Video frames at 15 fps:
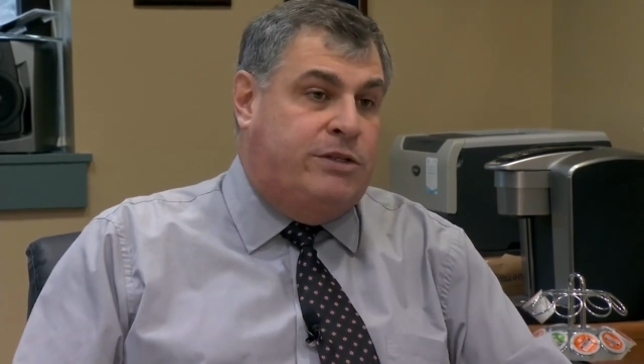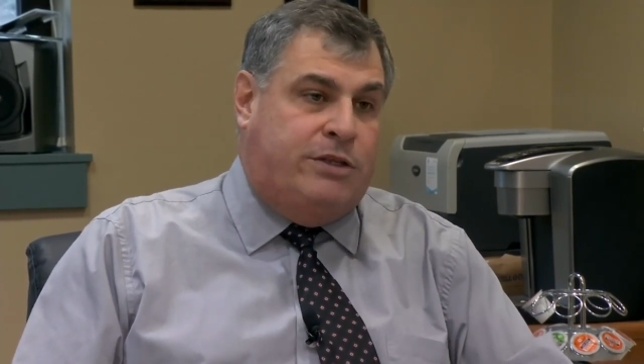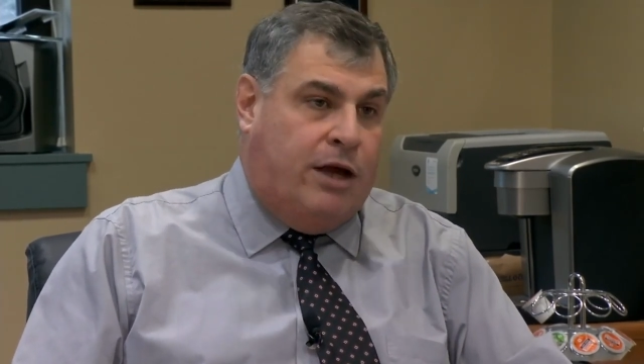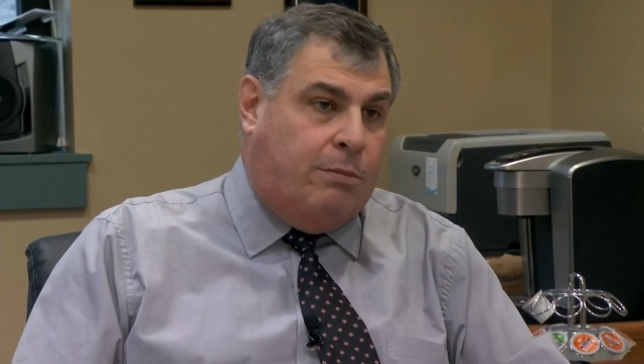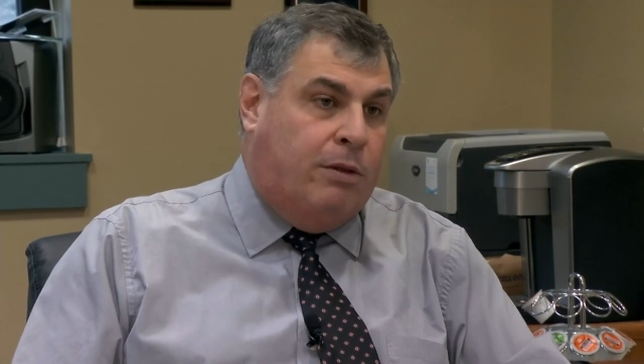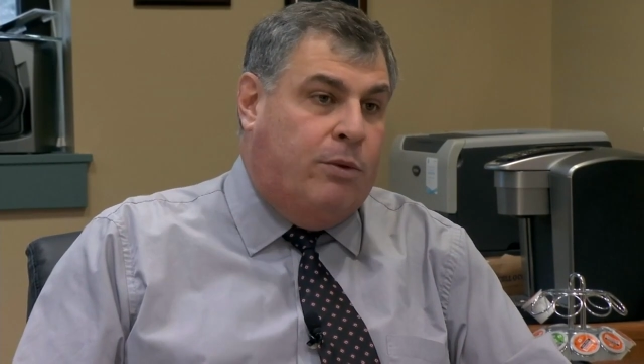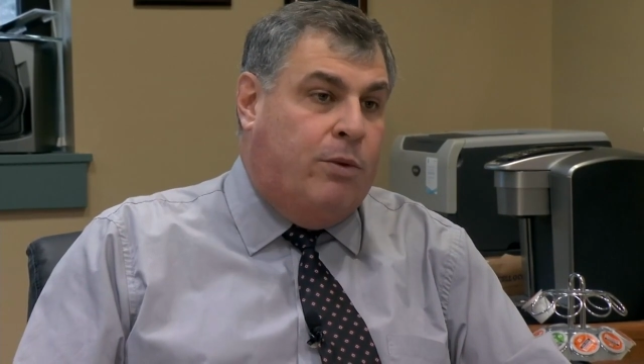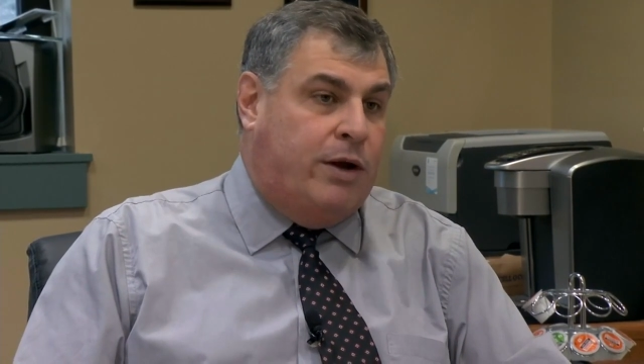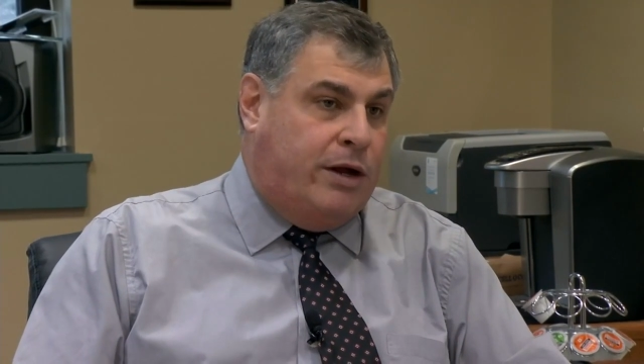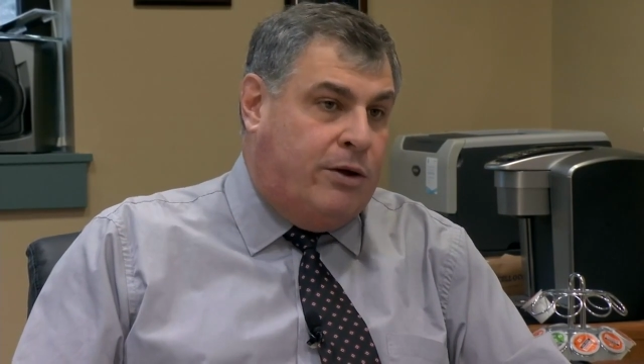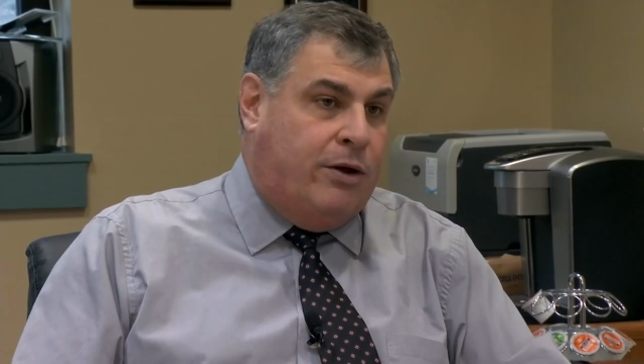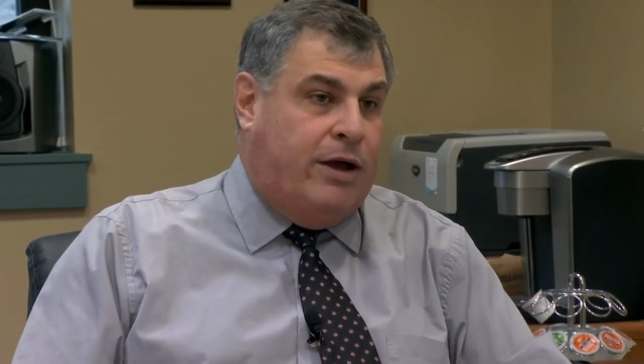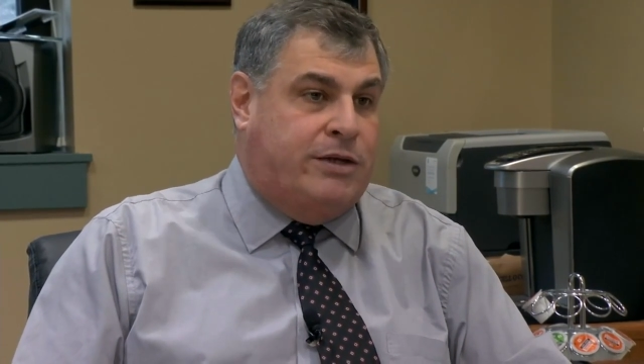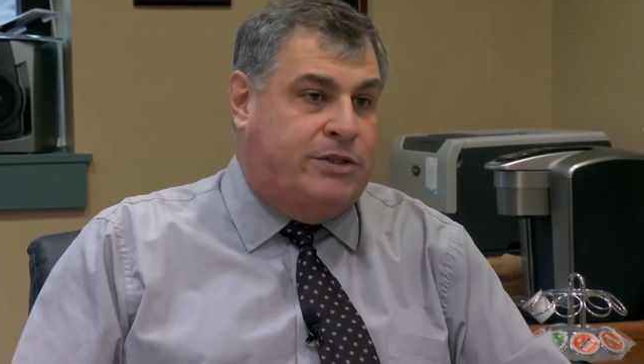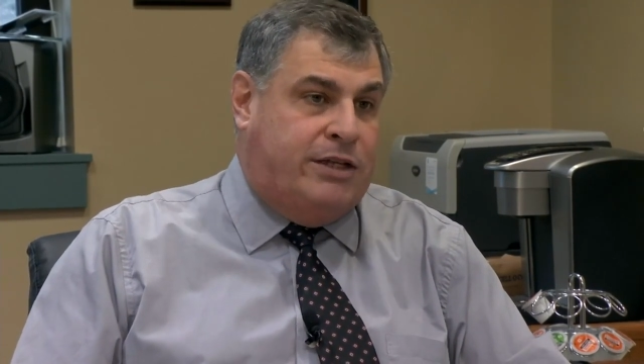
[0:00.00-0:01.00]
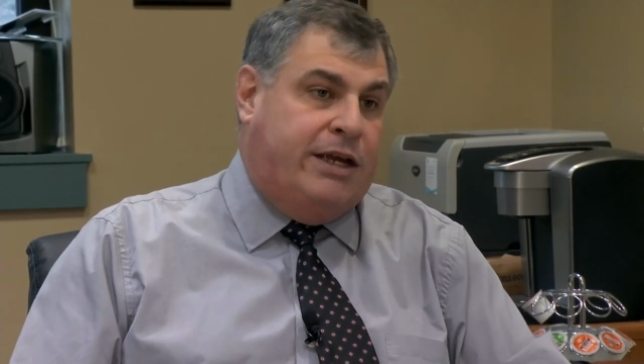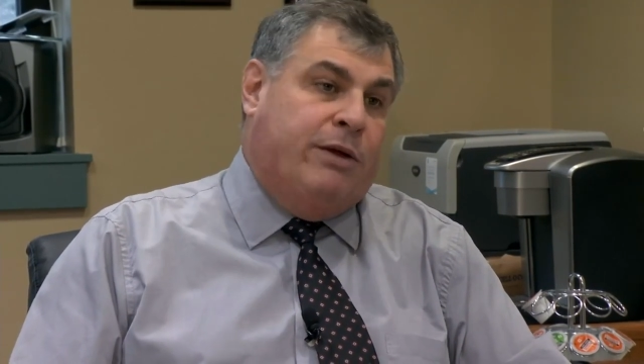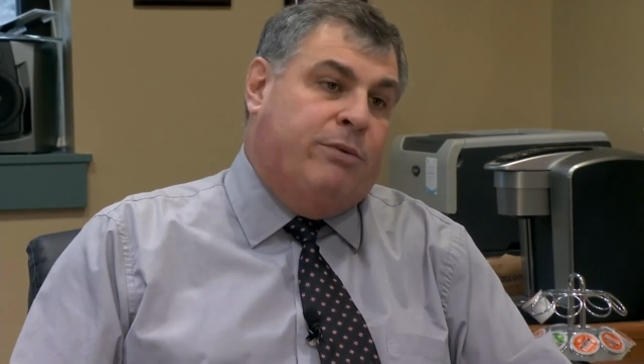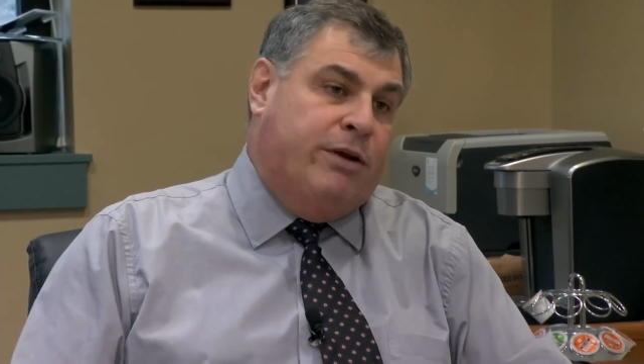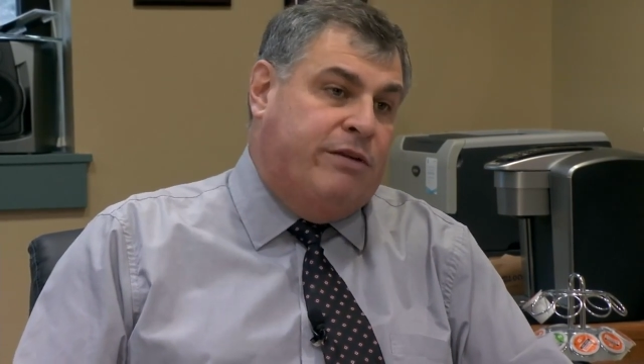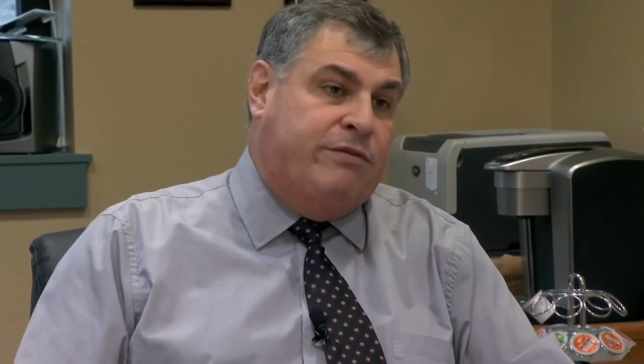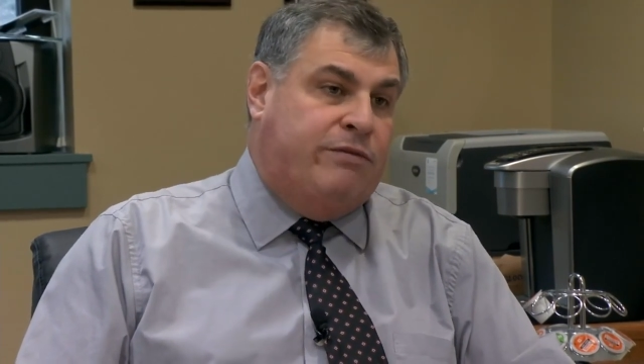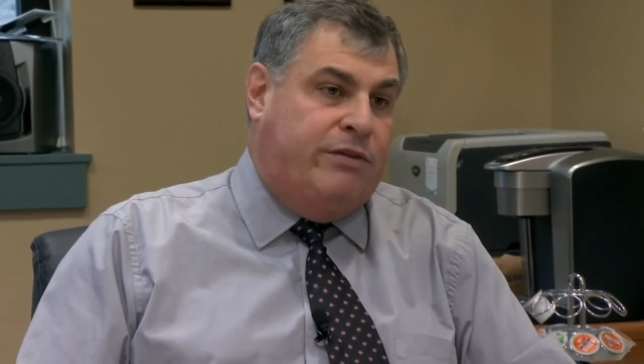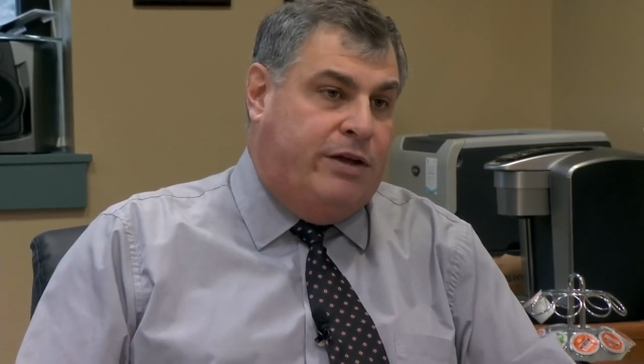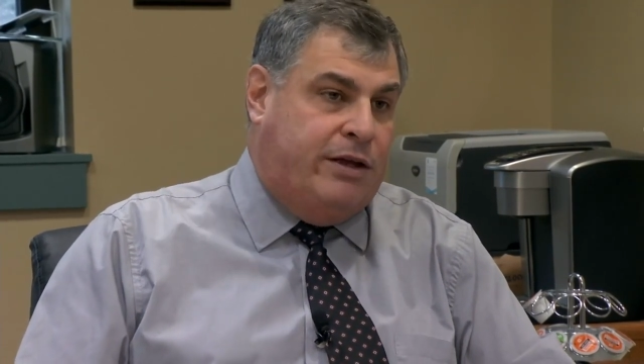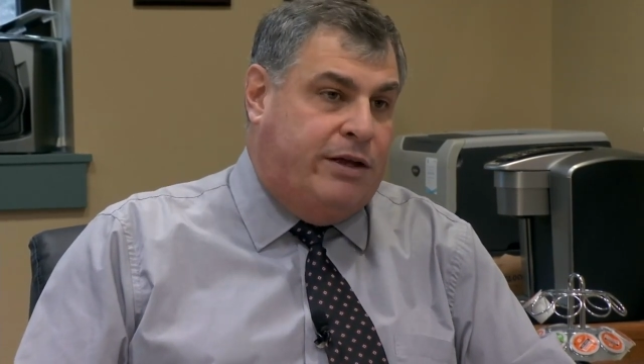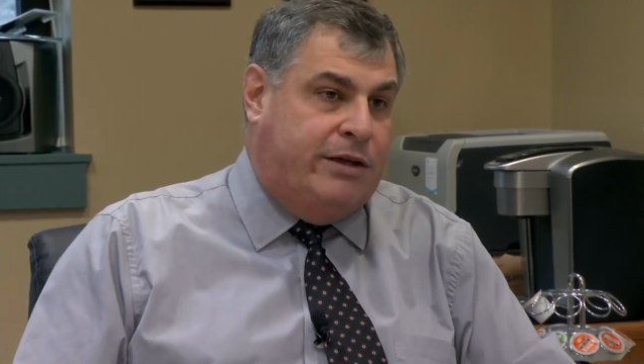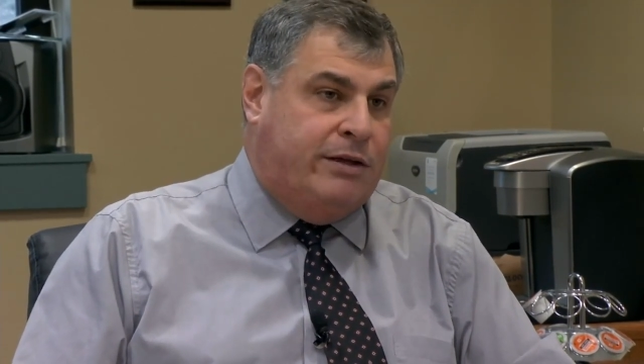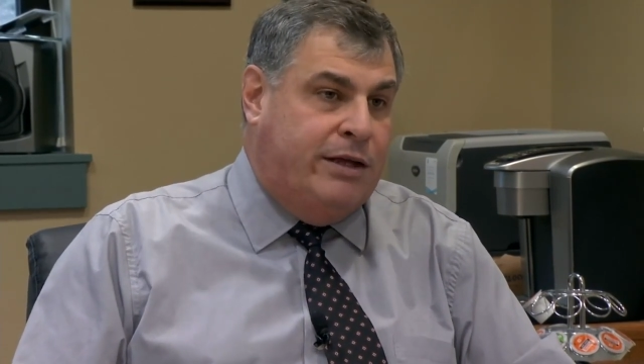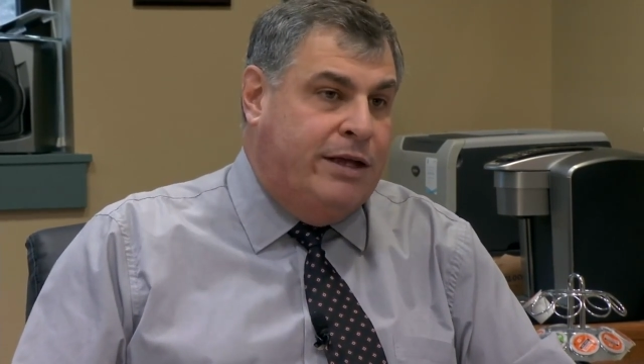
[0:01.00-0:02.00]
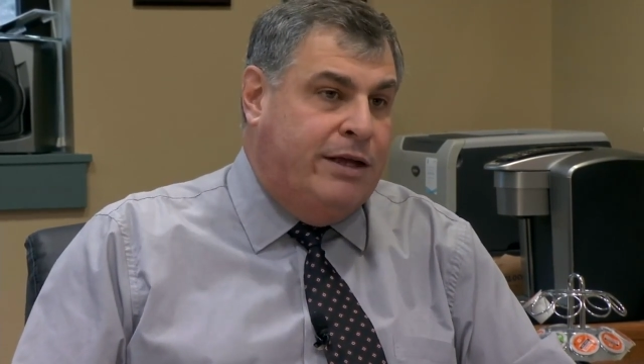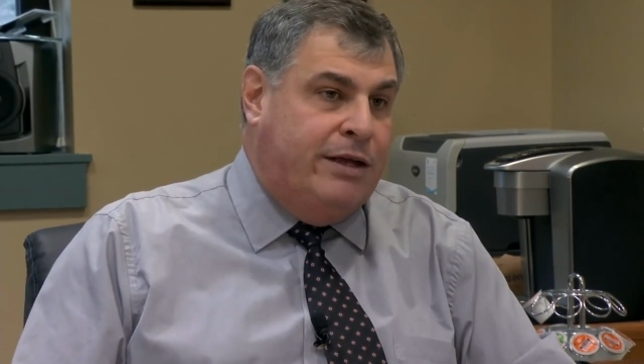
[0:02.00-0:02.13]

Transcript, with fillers: double what it costs to get rid of uh,